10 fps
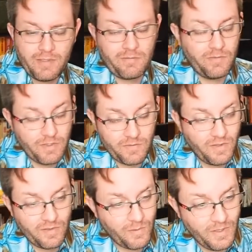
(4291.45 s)
It's like, well, first of
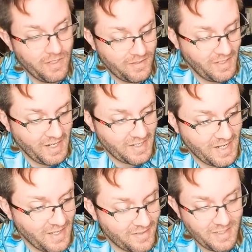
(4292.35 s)
all, it's a quiz, not a
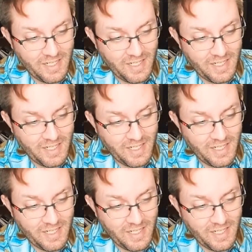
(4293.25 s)
test,